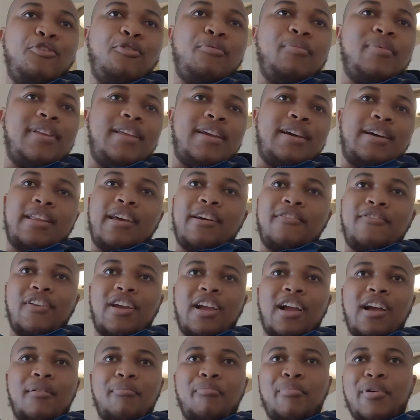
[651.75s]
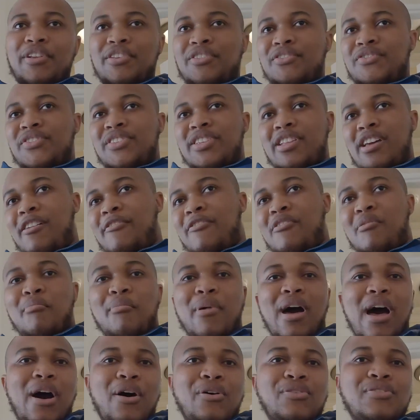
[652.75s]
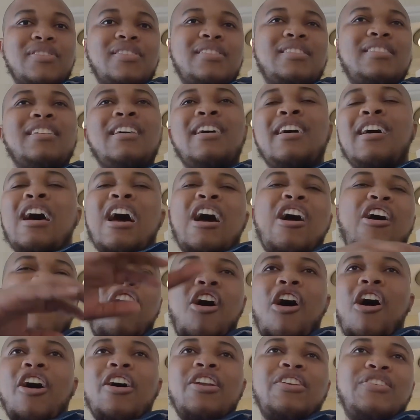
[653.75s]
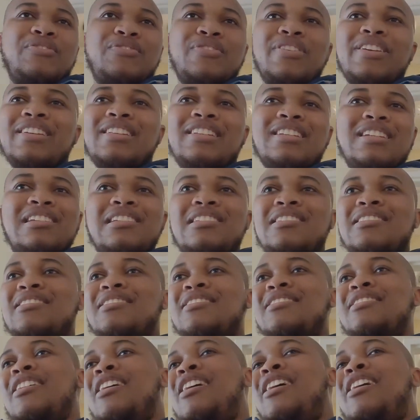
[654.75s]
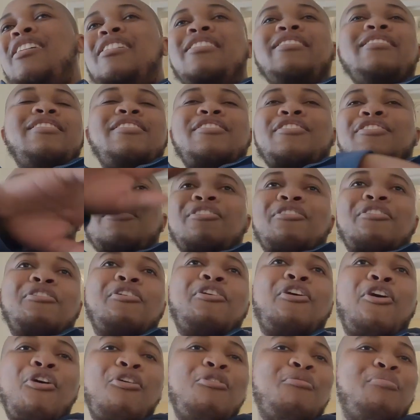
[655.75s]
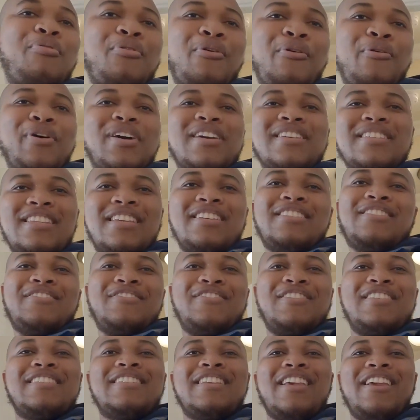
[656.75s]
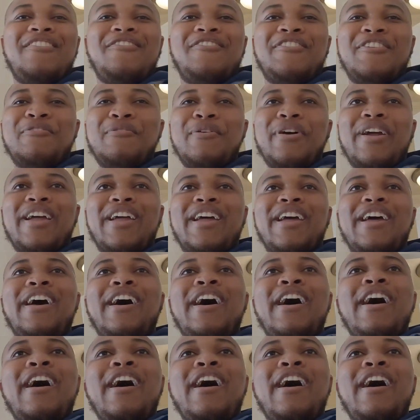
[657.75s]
Normally I'd have like a bunch of stuff, a mouse, card readers, you know, GoPro accessories everywhere.